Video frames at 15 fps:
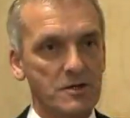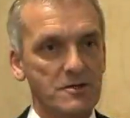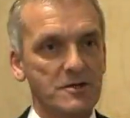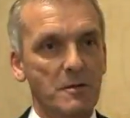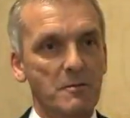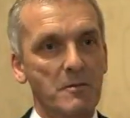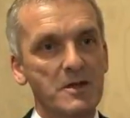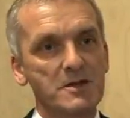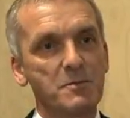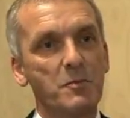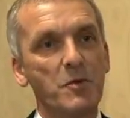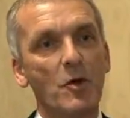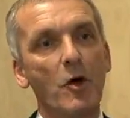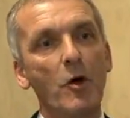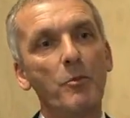system
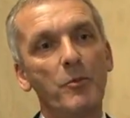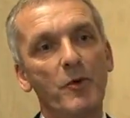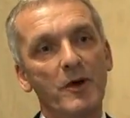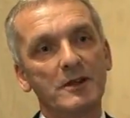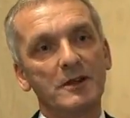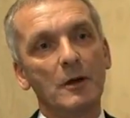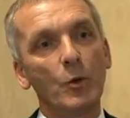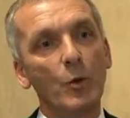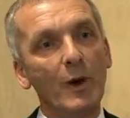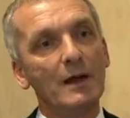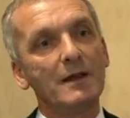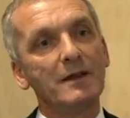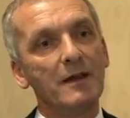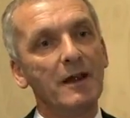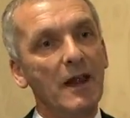must be operating
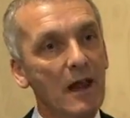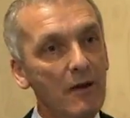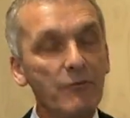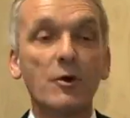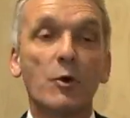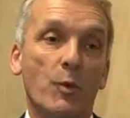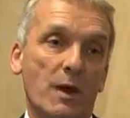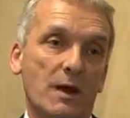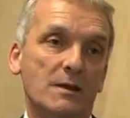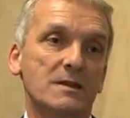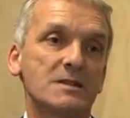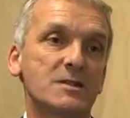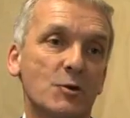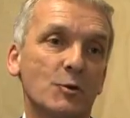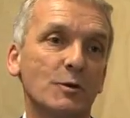well everywhere in
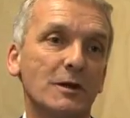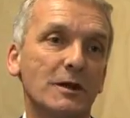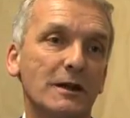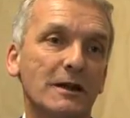the school.